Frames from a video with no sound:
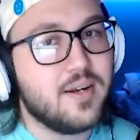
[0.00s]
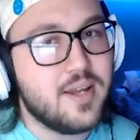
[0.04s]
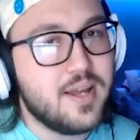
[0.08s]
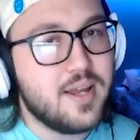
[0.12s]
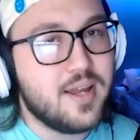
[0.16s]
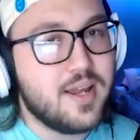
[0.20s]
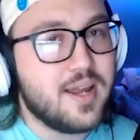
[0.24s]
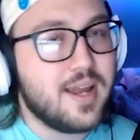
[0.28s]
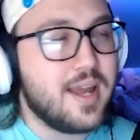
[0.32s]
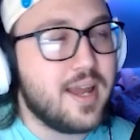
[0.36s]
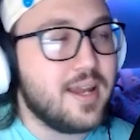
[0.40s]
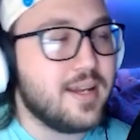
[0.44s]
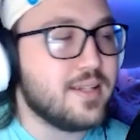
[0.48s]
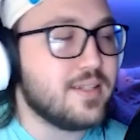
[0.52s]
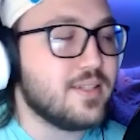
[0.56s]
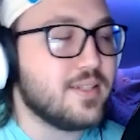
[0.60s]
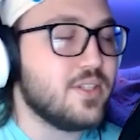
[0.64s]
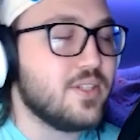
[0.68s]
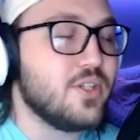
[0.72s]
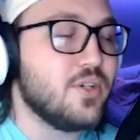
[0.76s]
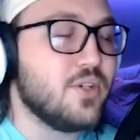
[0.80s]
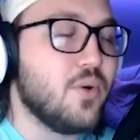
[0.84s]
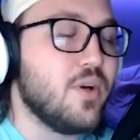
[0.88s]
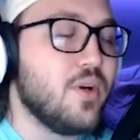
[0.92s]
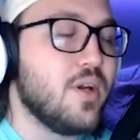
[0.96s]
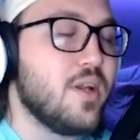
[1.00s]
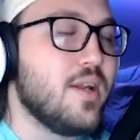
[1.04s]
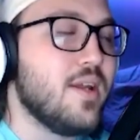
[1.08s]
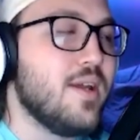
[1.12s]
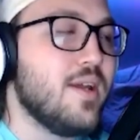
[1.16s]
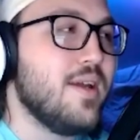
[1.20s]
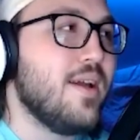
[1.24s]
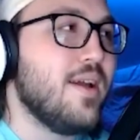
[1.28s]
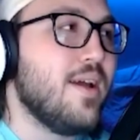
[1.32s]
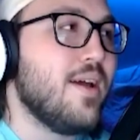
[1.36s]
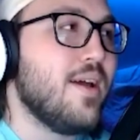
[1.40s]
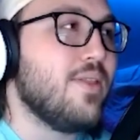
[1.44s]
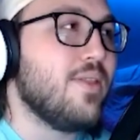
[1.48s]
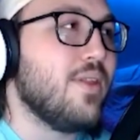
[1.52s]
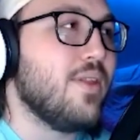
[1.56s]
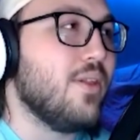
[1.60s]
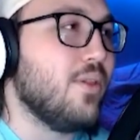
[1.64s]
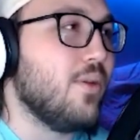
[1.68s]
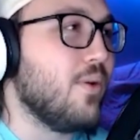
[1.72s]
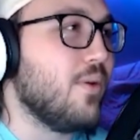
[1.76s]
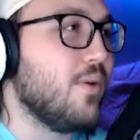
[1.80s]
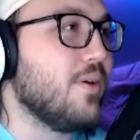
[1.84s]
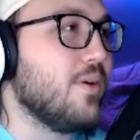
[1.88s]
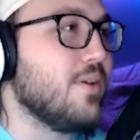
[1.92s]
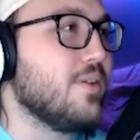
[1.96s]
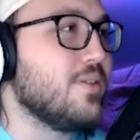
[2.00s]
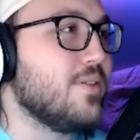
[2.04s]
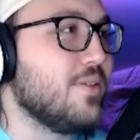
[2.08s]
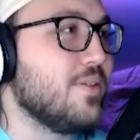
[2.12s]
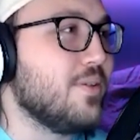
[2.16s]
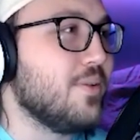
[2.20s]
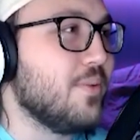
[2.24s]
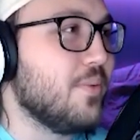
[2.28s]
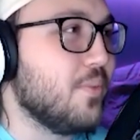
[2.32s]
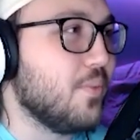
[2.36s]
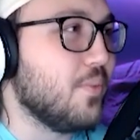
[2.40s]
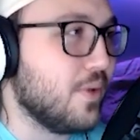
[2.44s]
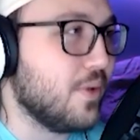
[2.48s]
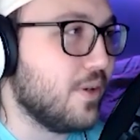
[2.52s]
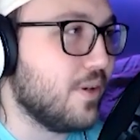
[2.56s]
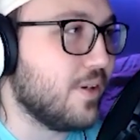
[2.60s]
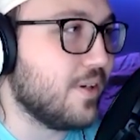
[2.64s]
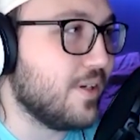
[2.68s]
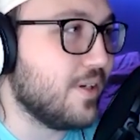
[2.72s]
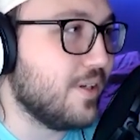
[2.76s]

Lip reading: and he's doing the Lord's work.